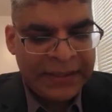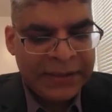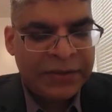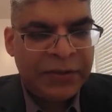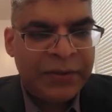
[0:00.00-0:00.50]

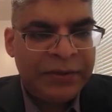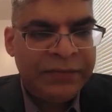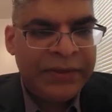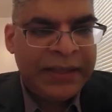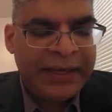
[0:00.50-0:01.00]
So
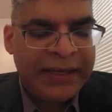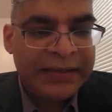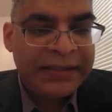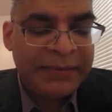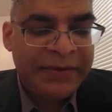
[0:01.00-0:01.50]

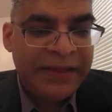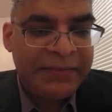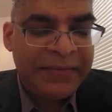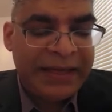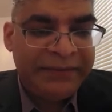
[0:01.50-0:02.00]
some of
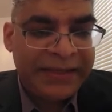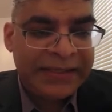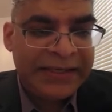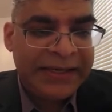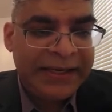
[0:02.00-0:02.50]
them I've
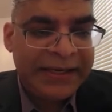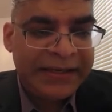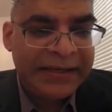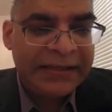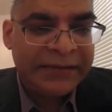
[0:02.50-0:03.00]
listed here
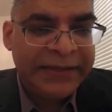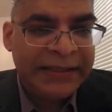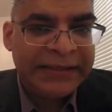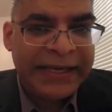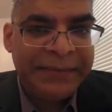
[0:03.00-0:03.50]
is the
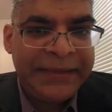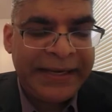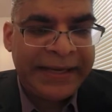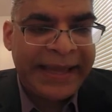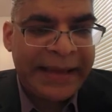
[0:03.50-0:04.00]
real-time
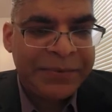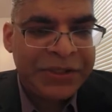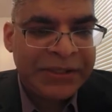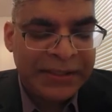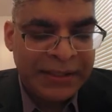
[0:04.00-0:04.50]
data
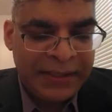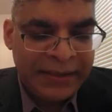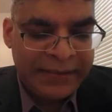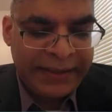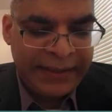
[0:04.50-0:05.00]
capture,
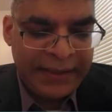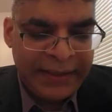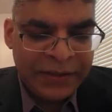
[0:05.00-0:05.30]
right?